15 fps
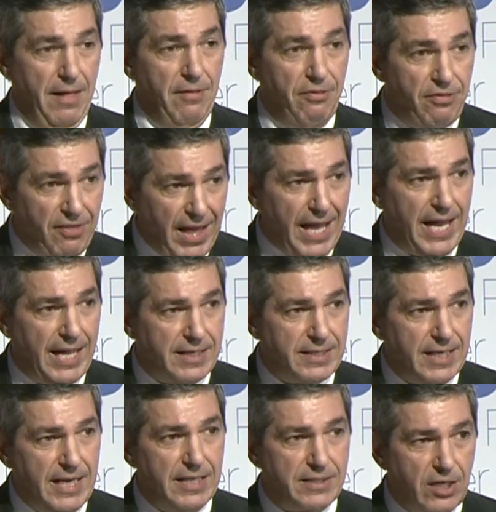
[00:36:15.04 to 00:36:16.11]

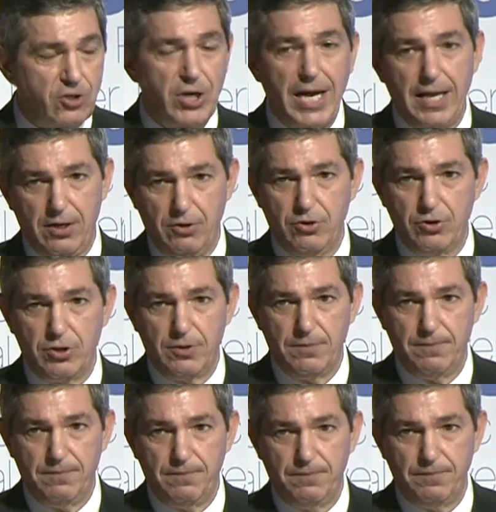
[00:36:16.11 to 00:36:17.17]
That is a challenge.
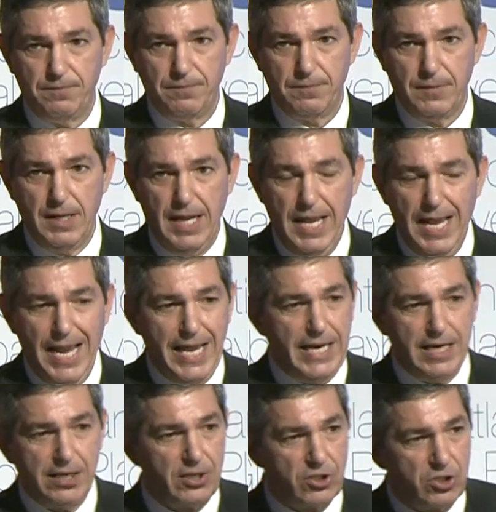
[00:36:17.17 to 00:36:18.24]
And
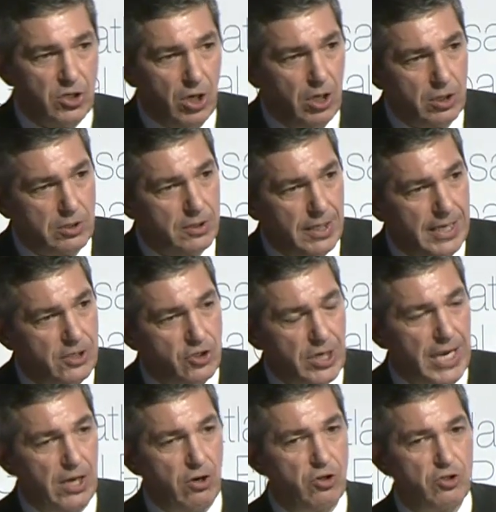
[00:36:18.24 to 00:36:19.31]
it is not a
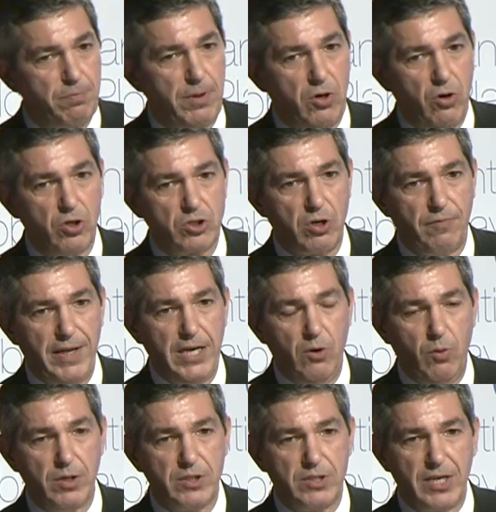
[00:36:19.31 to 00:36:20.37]
challenge because of
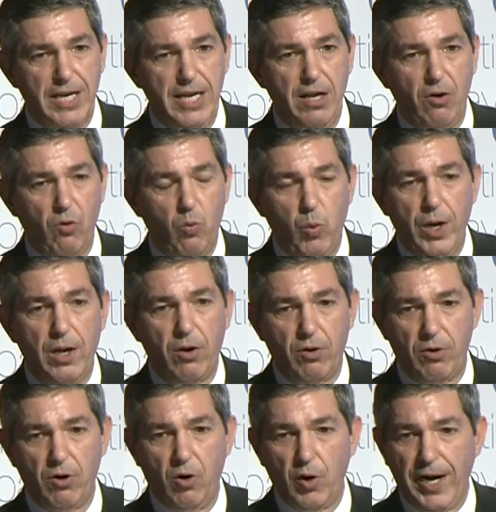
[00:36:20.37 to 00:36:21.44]
anyone's ill
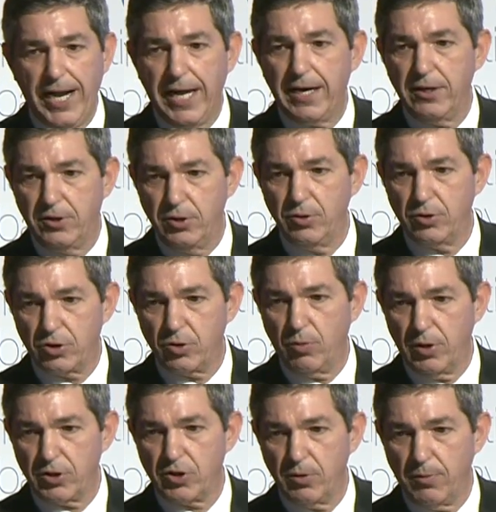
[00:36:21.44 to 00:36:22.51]
will or attitudes
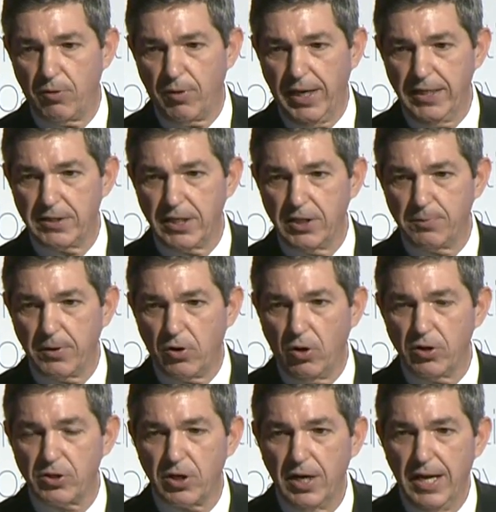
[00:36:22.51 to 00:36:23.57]
towards human rights. It's
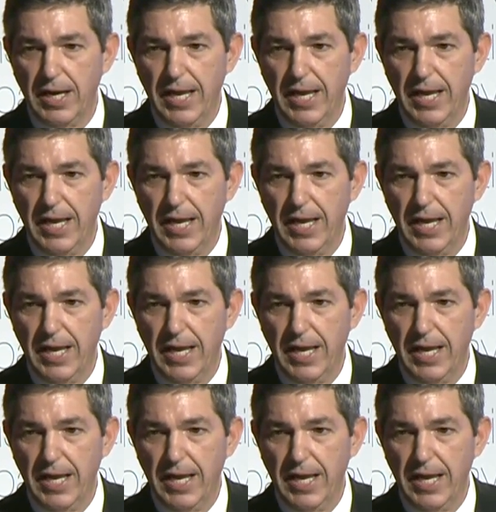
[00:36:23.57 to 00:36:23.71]
because,